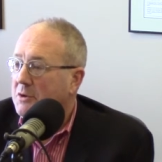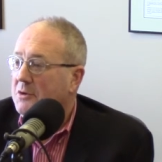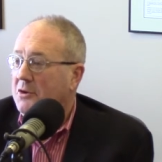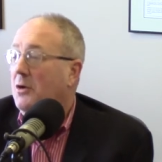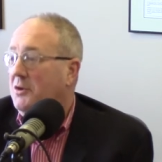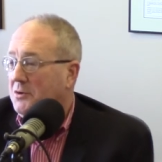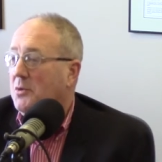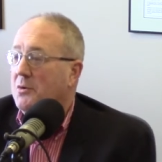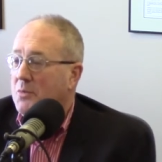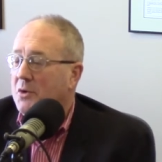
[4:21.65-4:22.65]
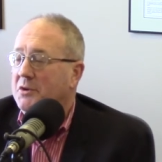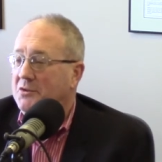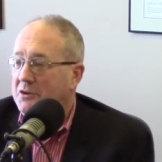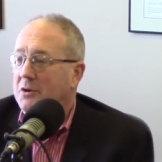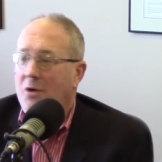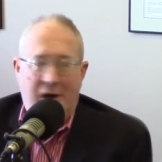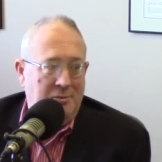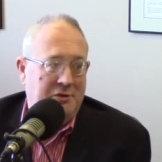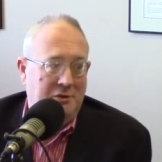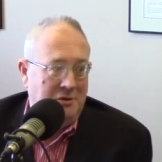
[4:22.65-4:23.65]
So, is it worth more than zero?
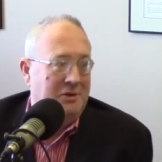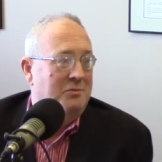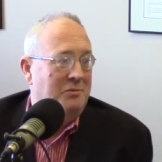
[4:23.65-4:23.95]
Absolutely.